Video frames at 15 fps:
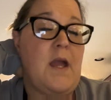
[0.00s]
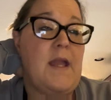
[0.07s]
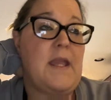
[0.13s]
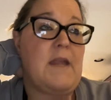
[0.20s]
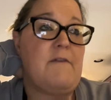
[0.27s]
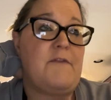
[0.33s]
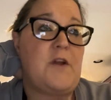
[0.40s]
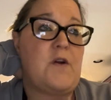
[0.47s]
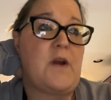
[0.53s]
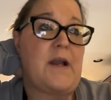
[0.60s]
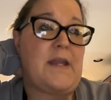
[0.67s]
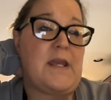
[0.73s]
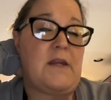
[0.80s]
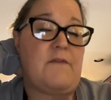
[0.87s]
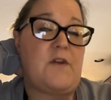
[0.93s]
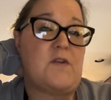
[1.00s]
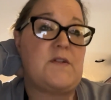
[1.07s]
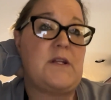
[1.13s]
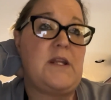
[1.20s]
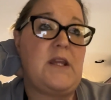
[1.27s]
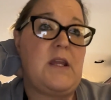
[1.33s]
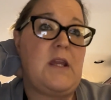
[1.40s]
if there's
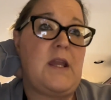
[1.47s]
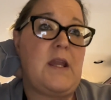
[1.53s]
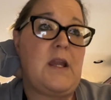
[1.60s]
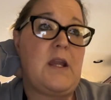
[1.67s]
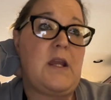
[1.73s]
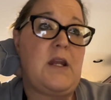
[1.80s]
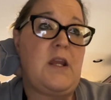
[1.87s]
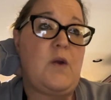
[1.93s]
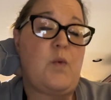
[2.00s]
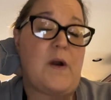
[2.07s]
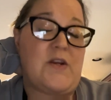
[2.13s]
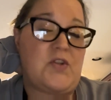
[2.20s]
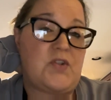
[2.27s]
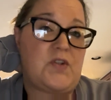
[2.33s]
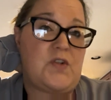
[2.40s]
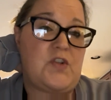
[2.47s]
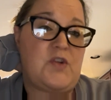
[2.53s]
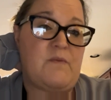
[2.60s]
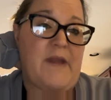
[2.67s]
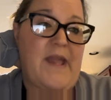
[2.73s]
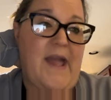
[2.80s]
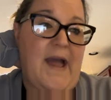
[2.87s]
any questions you
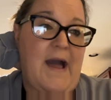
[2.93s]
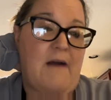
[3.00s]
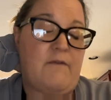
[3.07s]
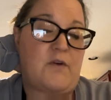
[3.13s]
may have,